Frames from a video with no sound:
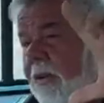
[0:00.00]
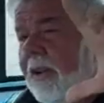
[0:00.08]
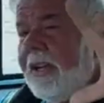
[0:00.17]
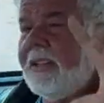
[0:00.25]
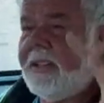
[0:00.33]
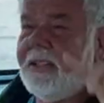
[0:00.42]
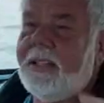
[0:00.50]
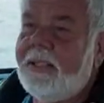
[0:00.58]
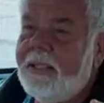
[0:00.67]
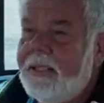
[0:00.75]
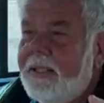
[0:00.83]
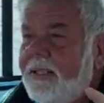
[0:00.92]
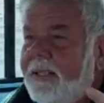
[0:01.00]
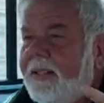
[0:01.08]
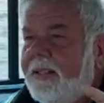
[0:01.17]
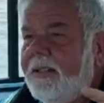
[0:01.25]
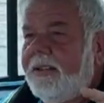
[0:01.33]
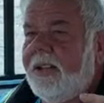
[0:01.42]
look at
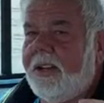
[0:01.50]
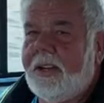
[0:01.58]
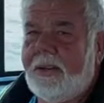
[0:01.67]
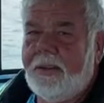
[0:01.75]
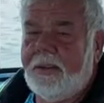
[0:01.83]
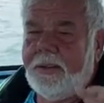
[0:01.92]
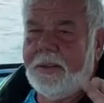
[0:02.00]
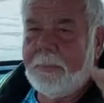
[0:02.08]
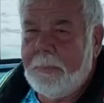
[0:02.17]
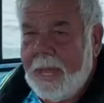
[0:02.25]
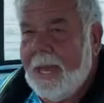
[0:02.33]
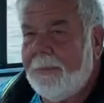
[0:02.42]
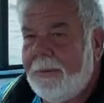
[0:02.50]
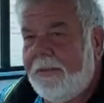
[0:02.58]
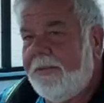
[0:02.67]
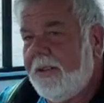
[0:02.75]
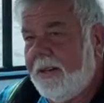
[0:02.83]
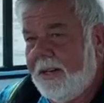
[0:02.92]
the map
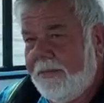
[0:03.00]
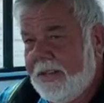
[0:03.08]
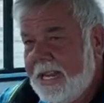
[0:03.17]
of the